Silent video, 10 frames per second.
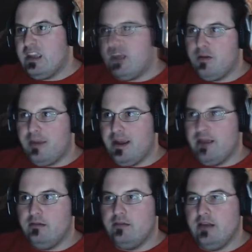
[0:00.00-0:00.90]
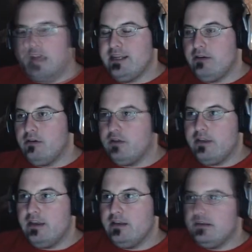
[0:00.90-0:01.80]
To get rid of my night
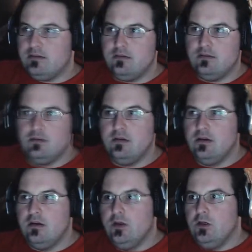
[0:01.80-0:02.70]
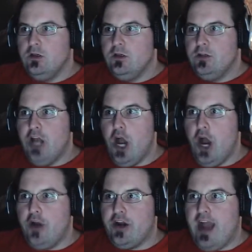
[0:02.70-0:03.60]
terror things?
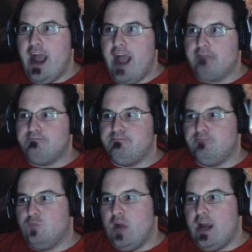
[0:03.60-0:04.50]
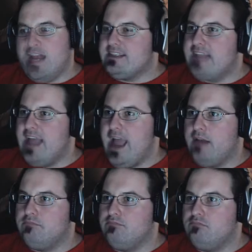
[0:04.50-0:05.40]
No, you're not! What is
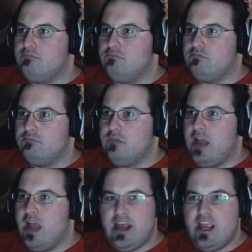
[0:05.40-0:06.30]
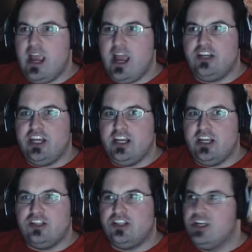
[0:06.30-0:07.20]
that? Any
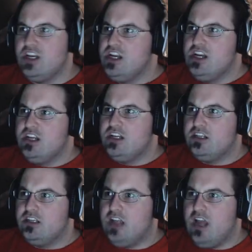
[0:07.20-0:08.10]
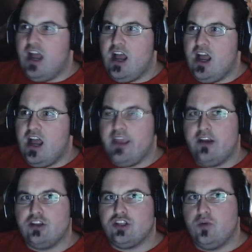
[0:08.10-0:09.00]
ideas?
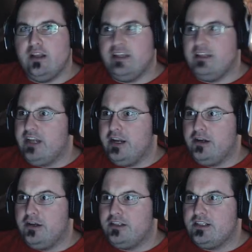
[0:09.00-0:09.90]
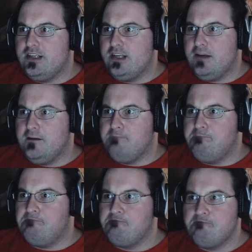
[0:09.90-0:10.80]
I hear squealing tires.
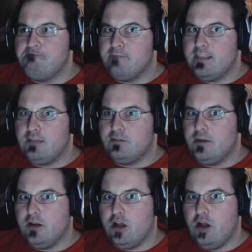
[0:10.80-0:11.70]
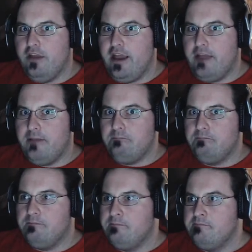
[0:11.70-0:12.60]
That's what I'm gonna call that.
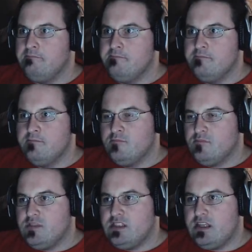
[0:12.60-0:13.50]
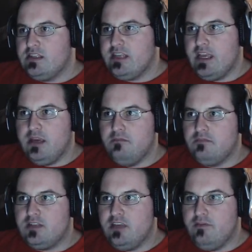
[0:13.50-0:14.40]
This
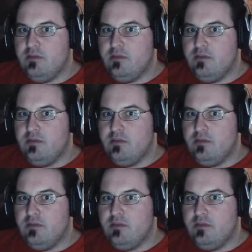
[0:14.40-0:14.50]
game's